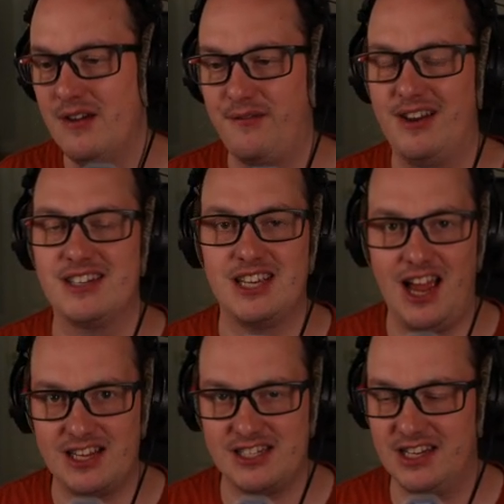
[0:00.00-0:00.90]

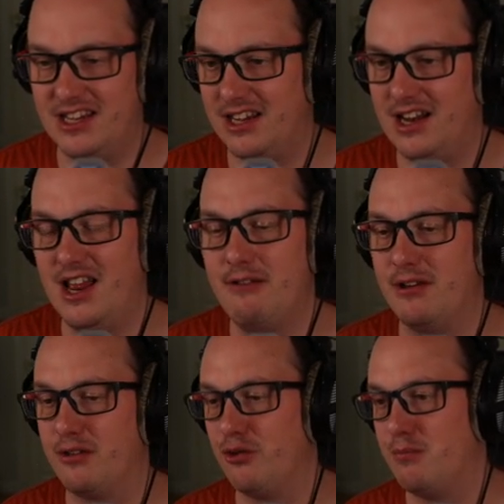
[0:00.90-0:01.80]
Fantastic at
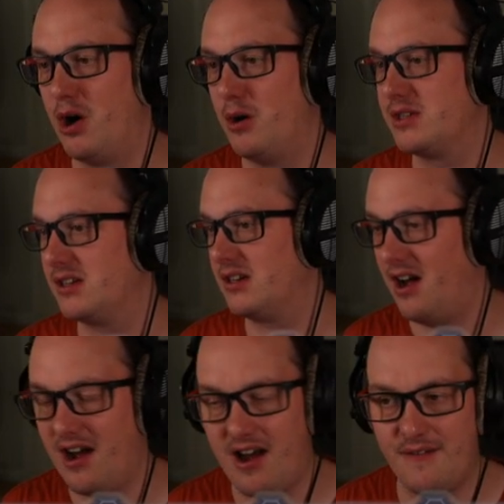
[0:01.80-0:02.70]
clearing through mobs,
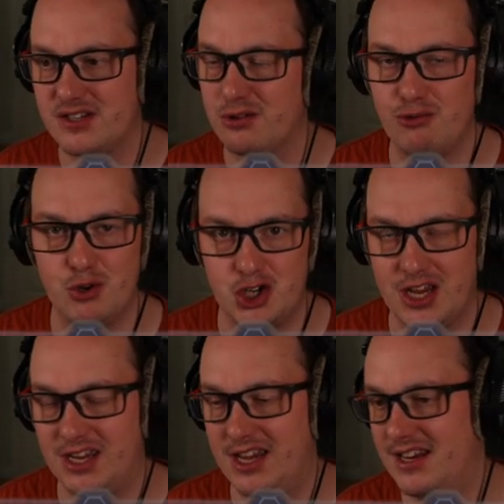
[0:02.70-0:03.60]
carves through
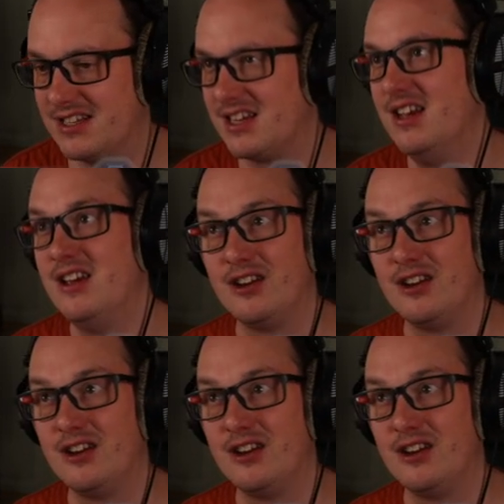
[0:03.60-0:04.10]
chickens,